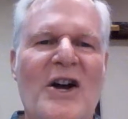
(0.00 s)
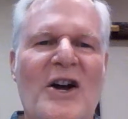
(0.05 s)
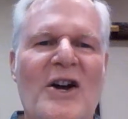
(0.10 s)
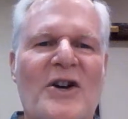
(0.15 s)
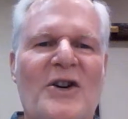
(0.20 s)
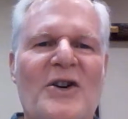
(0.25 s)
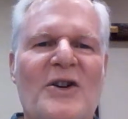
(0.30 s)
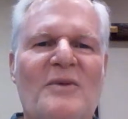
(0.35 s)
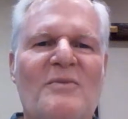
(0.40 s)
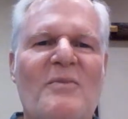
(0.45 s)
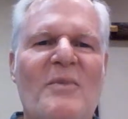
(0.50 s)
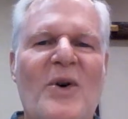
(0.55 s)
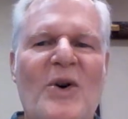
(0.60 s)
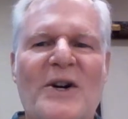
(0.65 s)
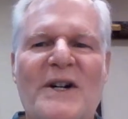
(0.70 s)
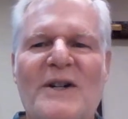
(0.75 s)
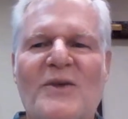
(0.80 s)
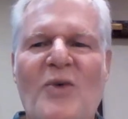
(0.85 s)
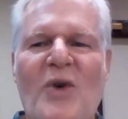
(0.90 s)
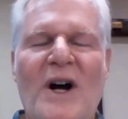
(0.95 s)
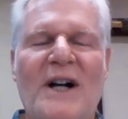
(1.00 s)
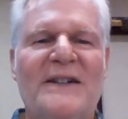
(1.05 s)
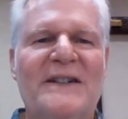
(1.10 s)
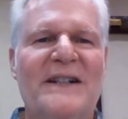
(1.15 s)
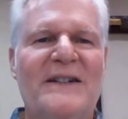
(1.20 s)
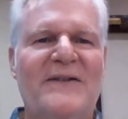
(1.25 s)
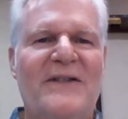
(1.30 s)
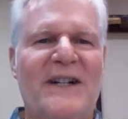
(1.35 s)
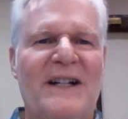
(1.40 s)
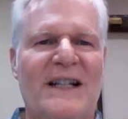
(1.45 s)
Good morning,
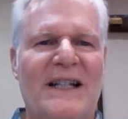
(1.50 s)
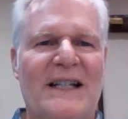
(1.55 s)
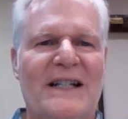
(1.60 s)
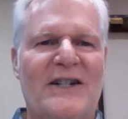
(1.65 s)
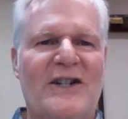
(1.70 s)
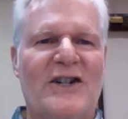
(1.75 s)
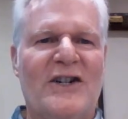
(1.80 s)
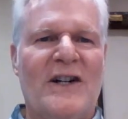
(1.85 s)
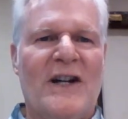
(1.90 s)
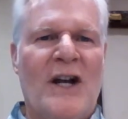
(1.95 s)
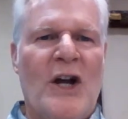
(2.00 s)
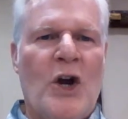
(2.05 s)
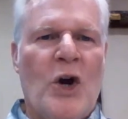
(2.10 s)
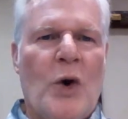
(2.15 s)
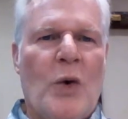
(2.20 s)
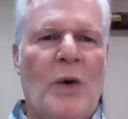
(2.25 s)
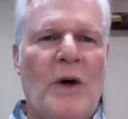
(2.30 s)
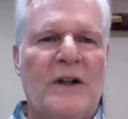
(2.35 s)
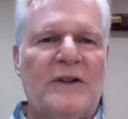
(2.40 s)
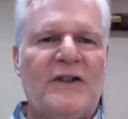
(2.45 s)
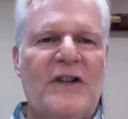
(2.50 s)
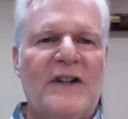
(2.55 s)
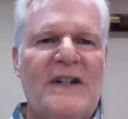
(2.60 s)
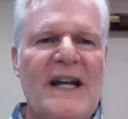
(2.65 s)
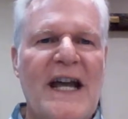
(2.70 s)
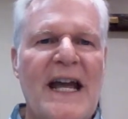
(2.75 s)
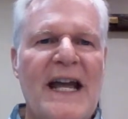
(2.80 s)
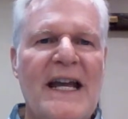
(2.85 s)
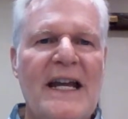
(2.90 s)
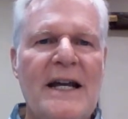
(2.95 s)
Walnut Village. Well,
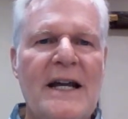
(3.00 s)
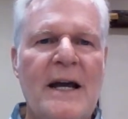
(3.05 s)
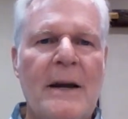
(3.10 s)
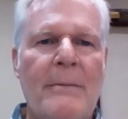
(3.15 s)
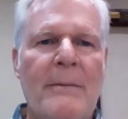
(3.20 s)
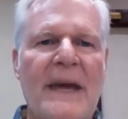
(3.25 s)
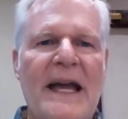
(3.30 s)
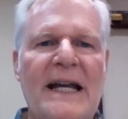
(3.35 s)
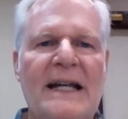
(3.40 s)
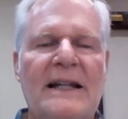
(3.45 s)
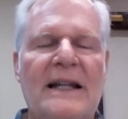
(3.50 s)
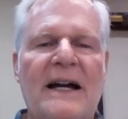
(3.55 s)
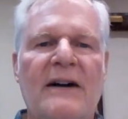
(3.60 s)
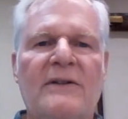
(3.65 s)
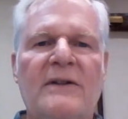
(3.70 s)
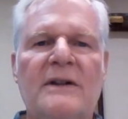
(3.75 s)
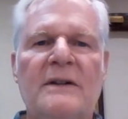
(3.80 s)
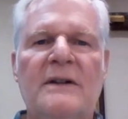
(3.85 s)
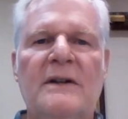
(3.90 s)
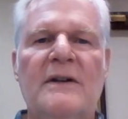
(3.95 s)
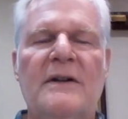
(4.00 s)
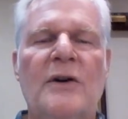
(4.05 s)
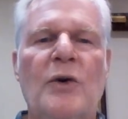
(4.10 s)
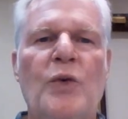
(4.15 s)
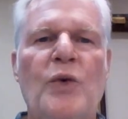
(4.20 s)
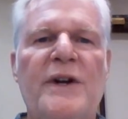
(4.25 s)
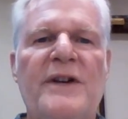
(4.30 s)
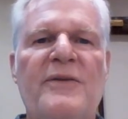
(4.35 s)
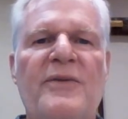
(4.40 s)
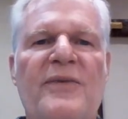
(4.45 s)
today, May 11th,
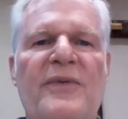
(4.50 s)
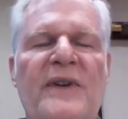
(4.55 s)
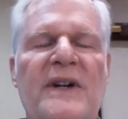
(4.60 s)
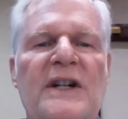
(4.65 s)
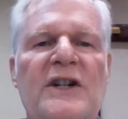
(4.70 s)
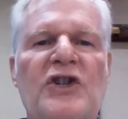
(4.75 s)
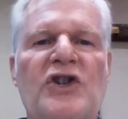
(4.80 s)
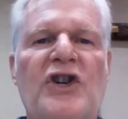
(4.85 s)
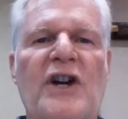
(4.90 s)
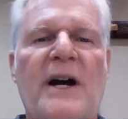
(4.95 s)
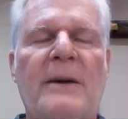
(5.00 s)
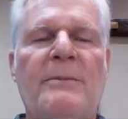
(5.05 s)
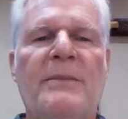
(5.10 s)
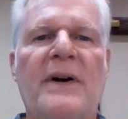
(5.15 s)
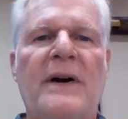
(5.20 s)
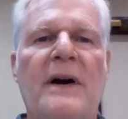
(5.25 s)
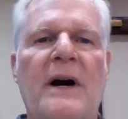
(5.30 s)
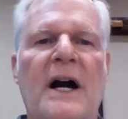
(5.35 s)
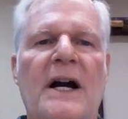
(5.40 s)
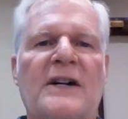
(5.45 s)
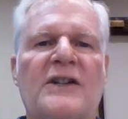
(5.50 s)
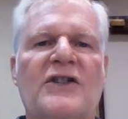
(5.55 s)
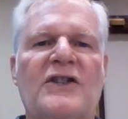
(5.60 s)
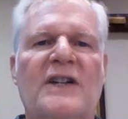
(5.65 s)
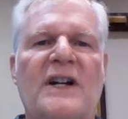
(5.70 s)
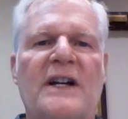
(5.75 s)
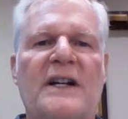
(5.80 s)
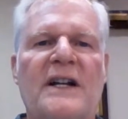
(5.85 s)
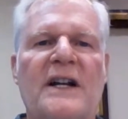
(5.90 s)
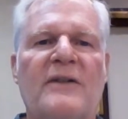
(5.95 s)
we finish up our
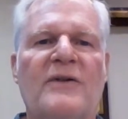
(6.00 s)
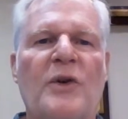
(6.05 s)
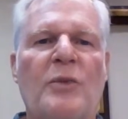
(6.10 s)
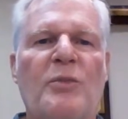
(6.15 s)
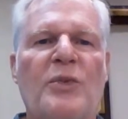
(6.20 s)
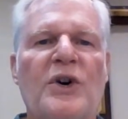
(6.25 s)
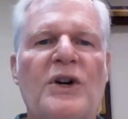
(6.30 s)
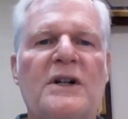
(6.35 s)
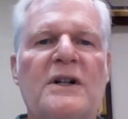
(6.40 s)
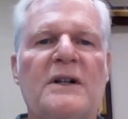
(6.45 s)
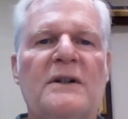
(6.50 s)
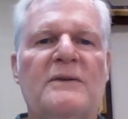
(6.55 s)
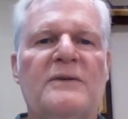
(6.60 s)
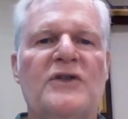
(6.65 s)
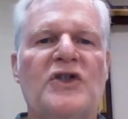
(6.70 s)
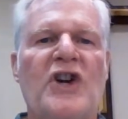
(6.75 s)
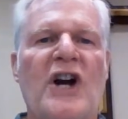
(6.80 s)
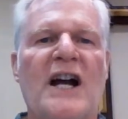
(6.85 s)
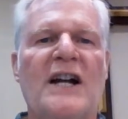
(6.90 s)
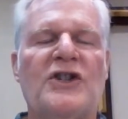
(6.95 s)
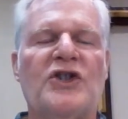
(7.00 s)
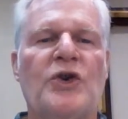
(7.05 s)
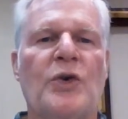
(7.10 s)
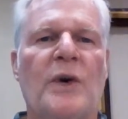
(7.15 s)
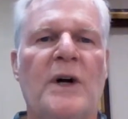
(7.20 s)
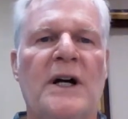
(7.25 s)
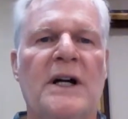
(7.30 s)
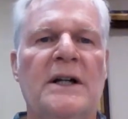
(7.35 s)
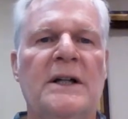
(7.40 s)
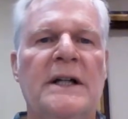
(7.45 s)
study of the book of
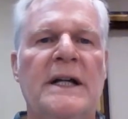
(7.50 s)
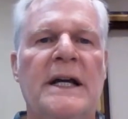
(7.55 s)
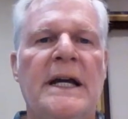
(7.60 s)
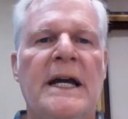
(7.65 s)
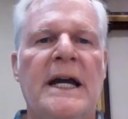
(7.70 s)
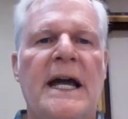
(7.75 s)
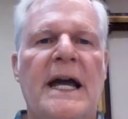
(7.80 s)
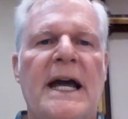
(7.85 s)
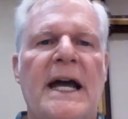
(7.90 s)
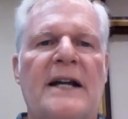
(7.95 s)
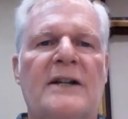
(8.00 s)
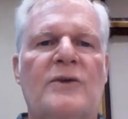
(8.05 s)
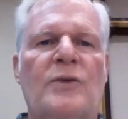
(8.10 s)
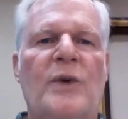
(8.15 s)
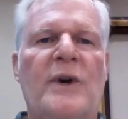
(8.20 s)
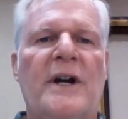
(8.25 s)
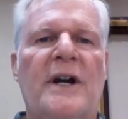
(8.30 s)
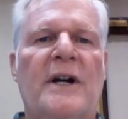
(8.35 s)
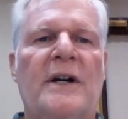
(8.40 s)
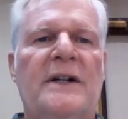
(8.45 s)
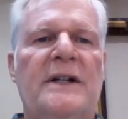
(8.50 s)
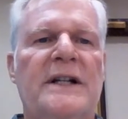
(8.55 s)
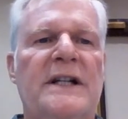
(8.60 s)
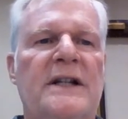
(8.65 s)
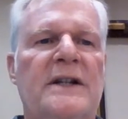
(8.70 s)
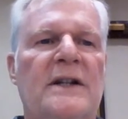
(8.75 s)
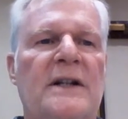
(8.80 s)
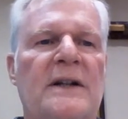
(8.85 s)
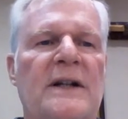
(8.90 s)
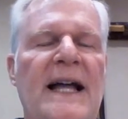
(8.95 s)
Joshua as we are
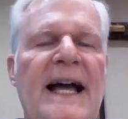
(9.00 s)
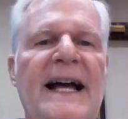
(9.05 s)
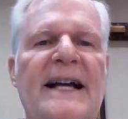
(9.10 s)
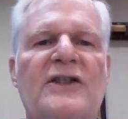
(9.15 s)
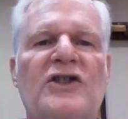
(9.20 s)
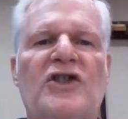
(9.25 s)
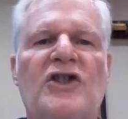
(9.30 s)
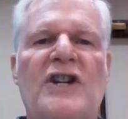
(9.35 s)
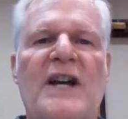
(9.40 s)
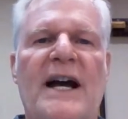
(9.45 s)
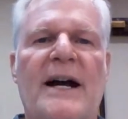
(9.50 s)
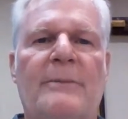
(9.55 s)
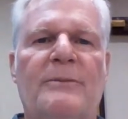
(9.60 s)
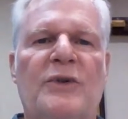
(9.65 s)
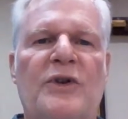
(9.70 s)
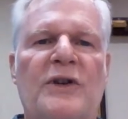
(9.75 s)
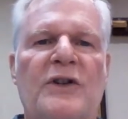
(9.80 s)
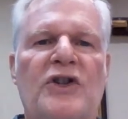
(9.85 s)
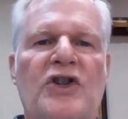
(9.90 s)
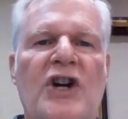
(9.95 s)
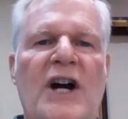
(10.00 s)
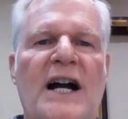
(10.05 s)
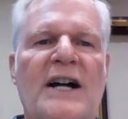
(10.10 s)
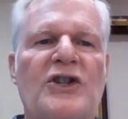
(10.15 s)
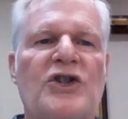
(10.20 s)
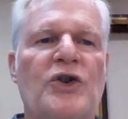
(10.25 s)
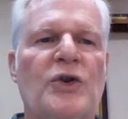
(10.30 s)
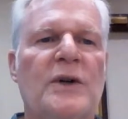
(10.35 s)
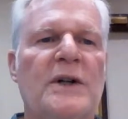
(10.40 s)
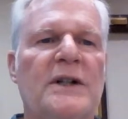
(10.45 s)
in the last chapter,
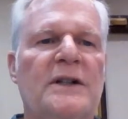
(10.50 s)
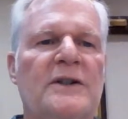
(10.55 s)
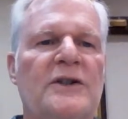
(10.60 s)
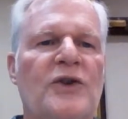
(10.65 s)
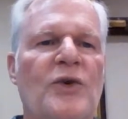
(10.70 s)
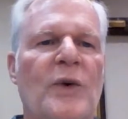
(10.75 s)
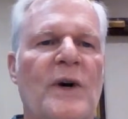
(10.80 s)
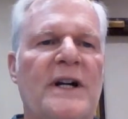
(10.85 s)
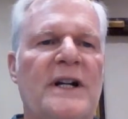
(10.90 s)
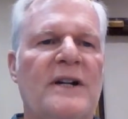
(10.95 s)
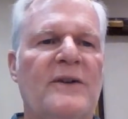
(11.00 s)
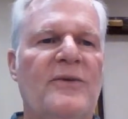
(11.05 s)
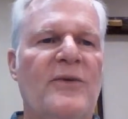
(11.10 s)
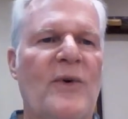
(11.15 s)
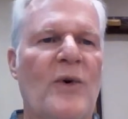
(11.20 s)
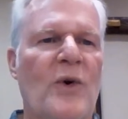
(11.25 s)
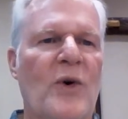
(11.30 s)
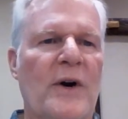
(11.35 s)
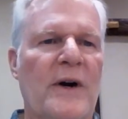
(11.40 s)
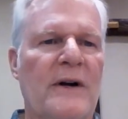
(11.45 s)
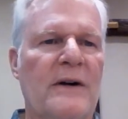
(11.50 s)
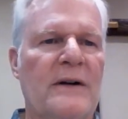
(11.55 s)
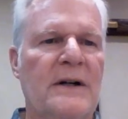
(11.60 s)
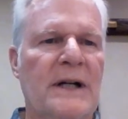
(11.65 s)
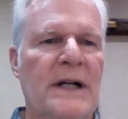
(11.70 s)
Joshua 24.